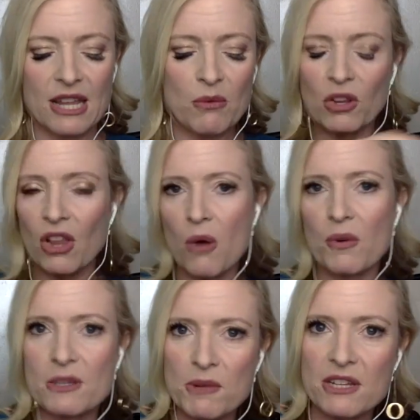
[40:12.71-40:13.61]
It will
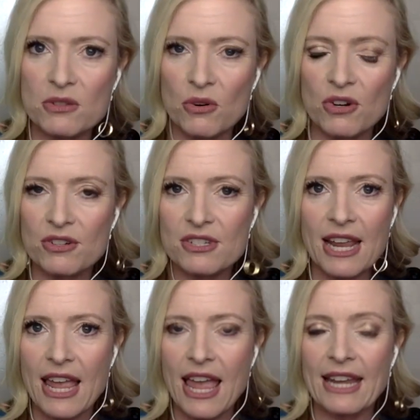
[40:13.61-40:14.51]
always be source,
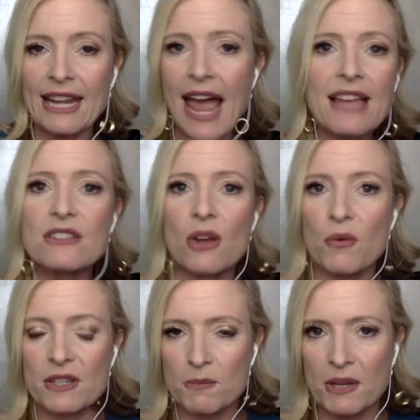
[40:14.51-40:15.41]
and it has
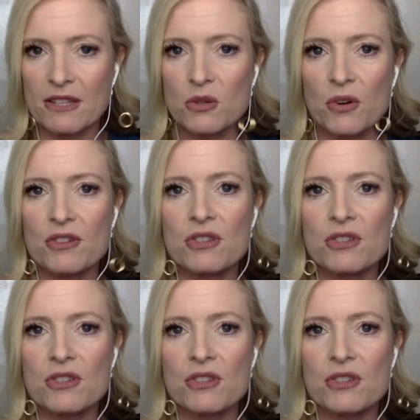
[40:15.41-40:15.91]
always been source.